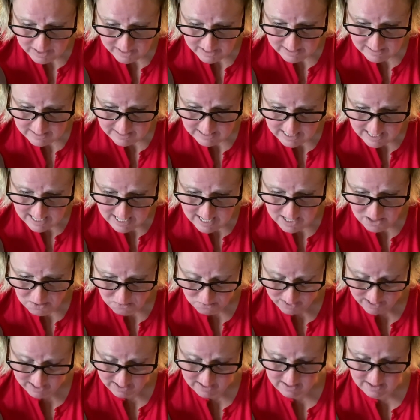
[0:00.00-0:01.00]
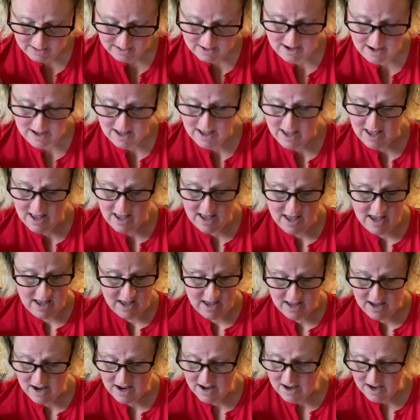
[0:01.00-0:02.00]
is, he had written
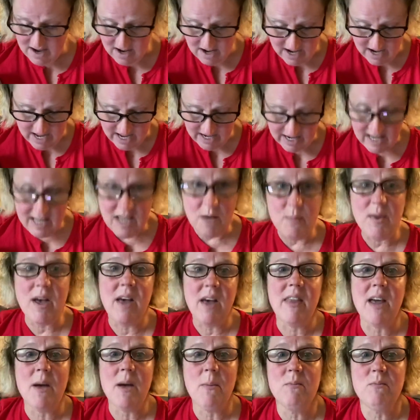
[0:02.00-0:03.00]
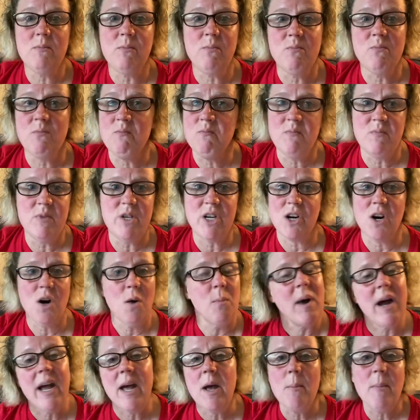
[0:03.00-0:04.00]
an email that
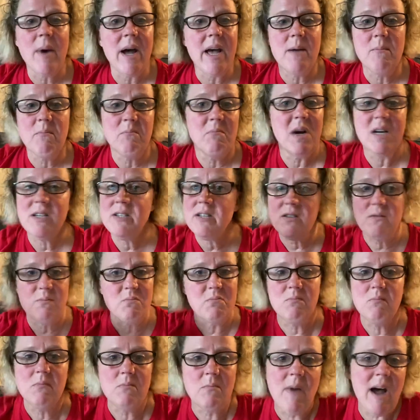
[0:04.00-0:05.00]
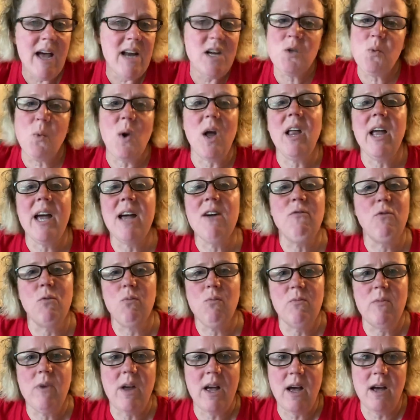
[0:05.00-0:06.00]
Jeremiah might as well have
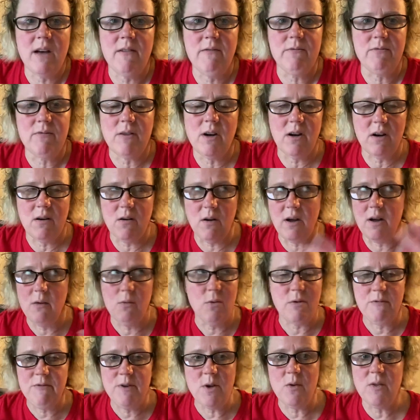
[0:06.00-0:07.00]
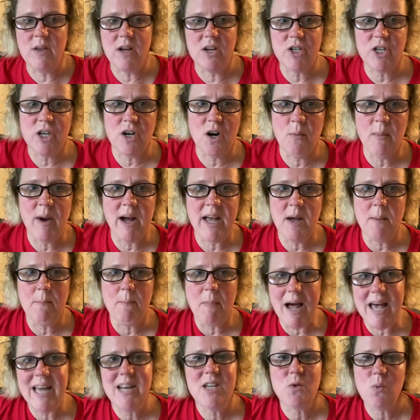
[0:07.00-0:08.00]
or a review that Jeremiah
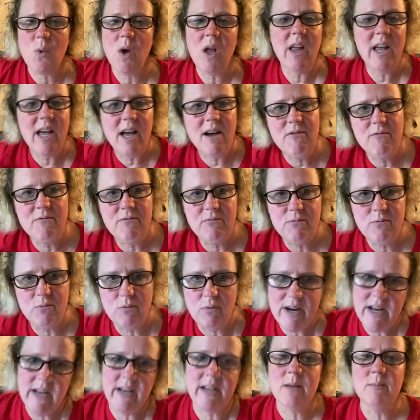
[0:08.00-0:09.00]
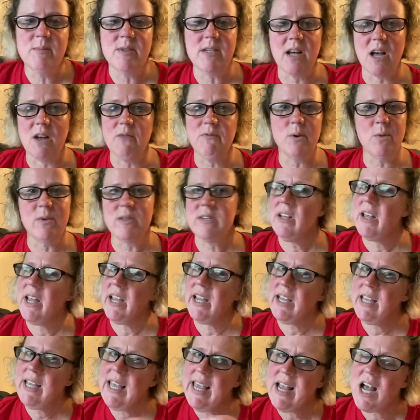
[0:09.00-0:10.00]
might as well have written himself. It was like
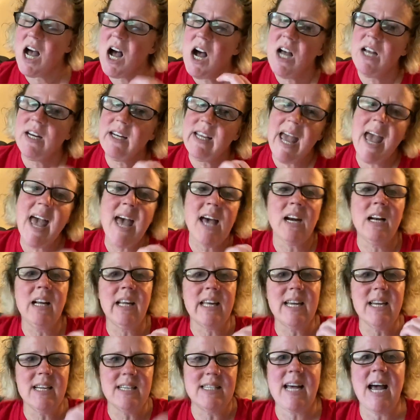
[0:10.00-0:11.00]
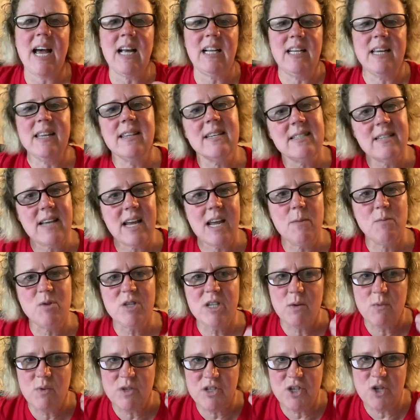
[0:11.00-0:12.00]
uncannily exactly the same.
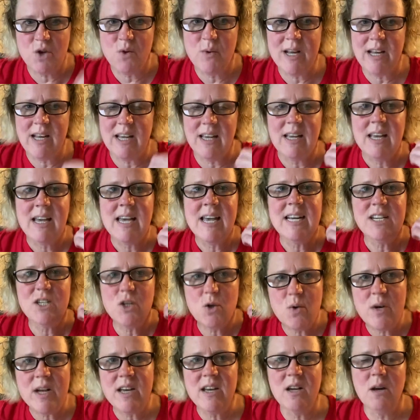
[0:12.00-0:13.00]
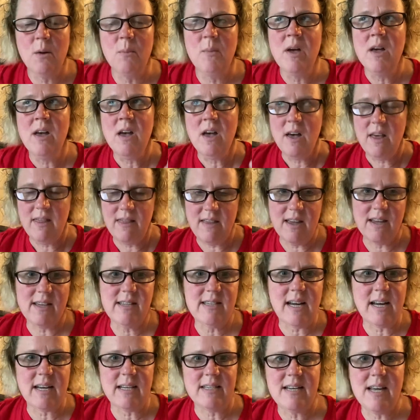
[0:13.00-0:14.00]
She was doing to him the
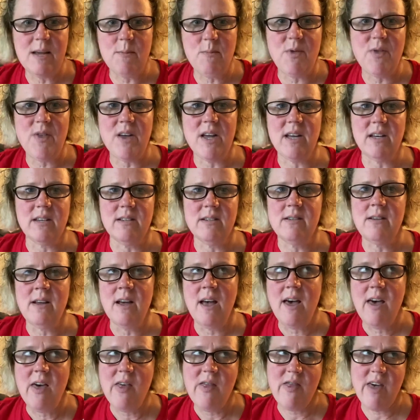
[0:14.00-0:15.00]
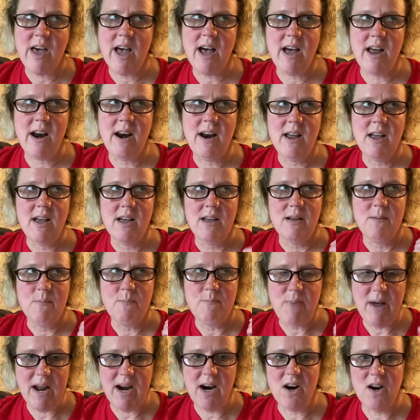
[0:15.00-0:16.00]
exact same things that
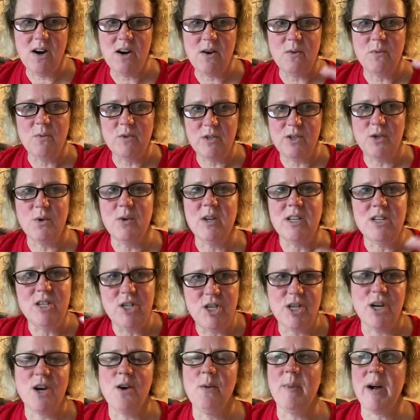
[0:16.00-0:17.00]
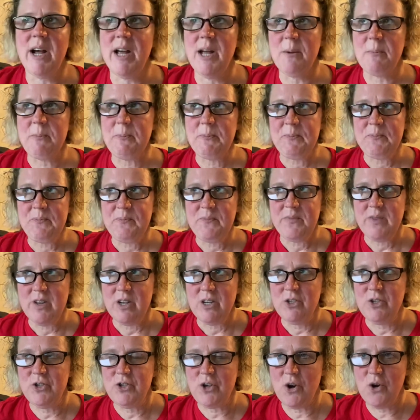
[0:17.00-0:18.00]
Bangert was doing to Jeremiah.
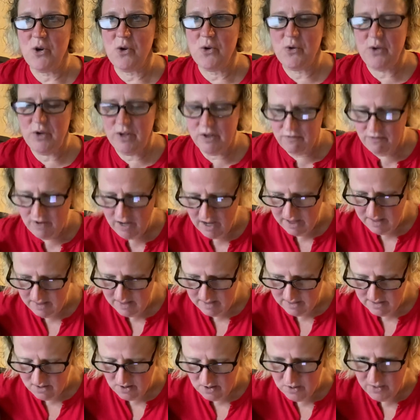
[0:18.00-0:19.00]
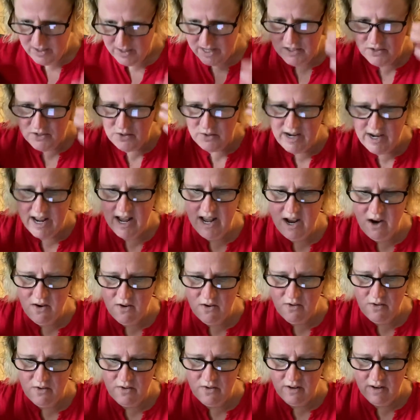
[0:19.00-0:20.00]
So you've got, okay, so
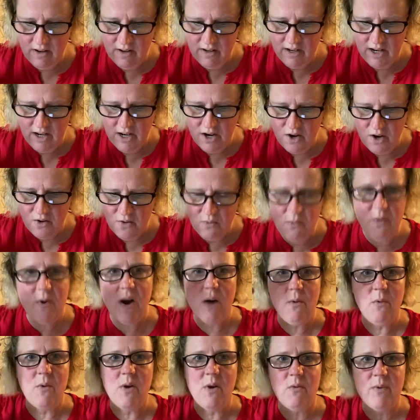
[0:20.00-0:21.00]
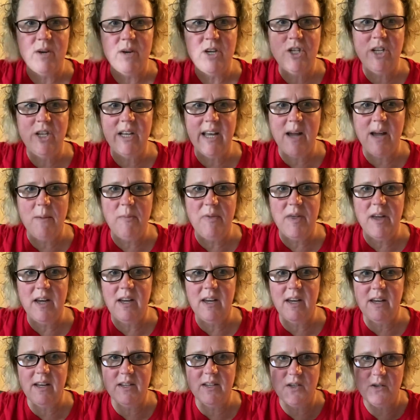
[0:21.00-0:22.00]
now, originally I'm
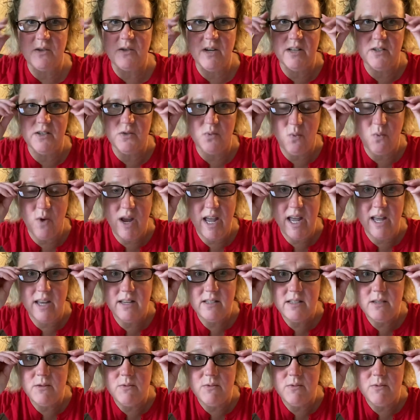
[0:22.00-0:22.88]
thinking it's race,